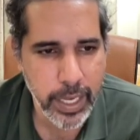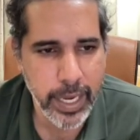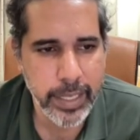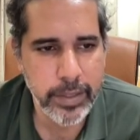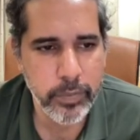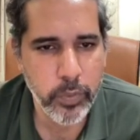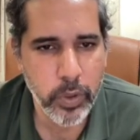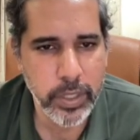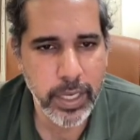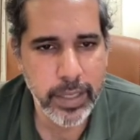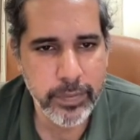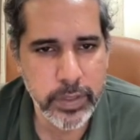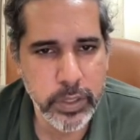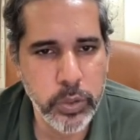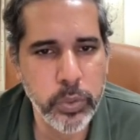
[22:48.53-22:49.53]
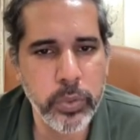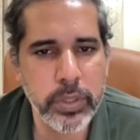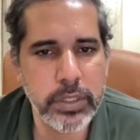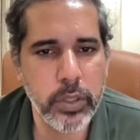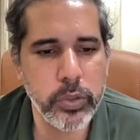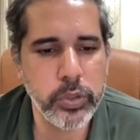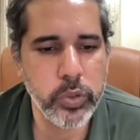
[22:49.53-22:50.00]
And what I will do
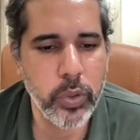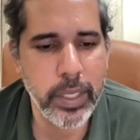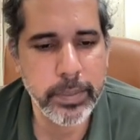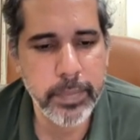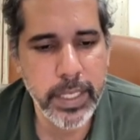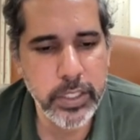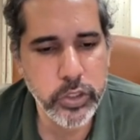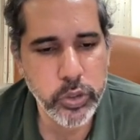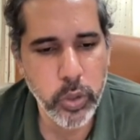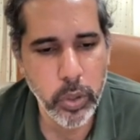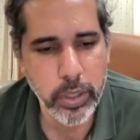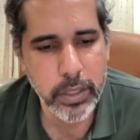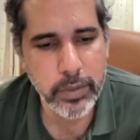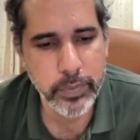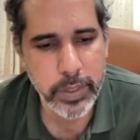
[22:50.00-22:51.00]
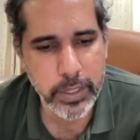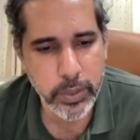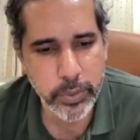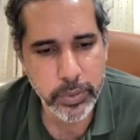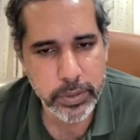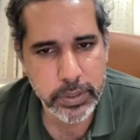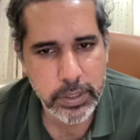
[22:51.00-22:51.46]
is also I'll make shorter
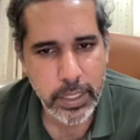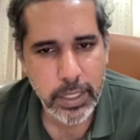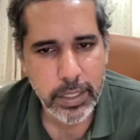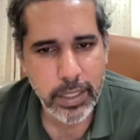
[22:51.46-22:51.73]
videos